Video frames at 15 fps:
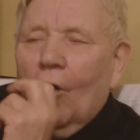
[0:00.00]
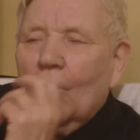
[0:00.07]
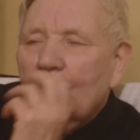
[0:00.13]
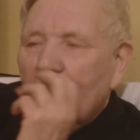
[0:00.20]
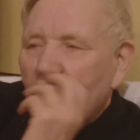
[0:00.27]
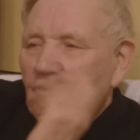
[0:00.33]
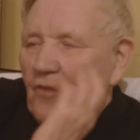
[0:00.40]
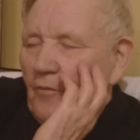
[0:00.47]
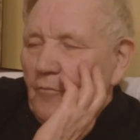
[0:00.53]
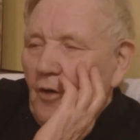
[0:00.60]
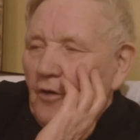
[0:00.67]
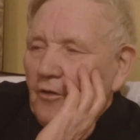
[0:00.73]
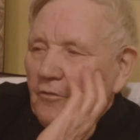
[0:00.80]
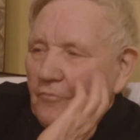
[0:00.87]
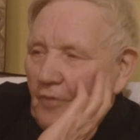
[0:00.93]
Oh yes,
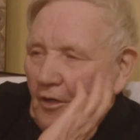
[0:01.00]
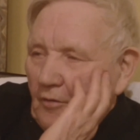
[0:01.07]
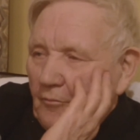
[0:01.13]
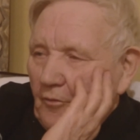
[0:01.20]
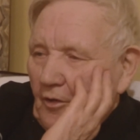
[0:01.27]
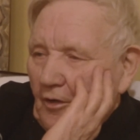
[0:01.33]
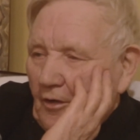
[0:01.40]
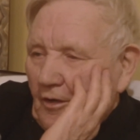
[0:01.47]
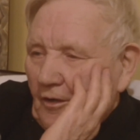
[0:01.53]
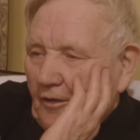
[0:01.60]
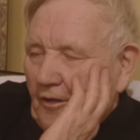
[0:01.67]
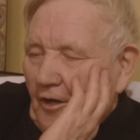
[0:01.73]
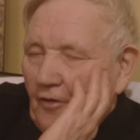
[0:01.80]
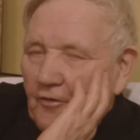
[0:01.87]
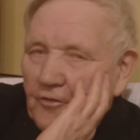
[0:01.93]

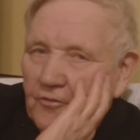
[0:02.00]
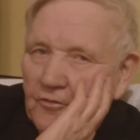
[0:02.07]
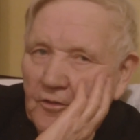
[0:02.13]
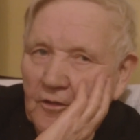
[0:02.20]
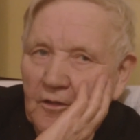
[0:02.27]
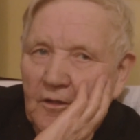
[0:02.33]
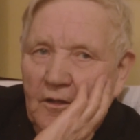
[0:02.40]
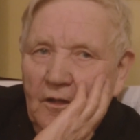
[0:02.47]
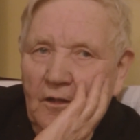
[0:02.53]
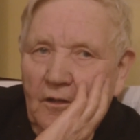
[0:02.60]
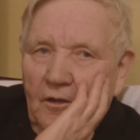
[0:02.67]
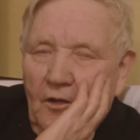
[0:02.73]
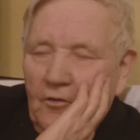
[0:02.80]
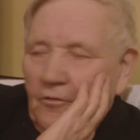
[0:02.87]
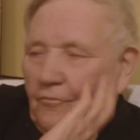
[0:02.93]
I carried
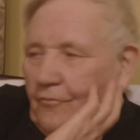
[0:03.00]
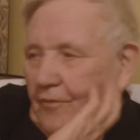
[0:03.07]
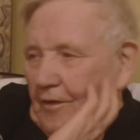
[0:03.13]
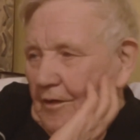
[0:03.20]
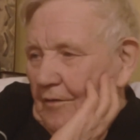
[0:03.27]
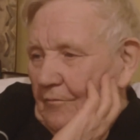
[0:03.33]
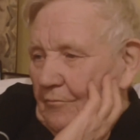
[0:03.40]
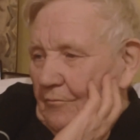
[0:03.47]
a lot of,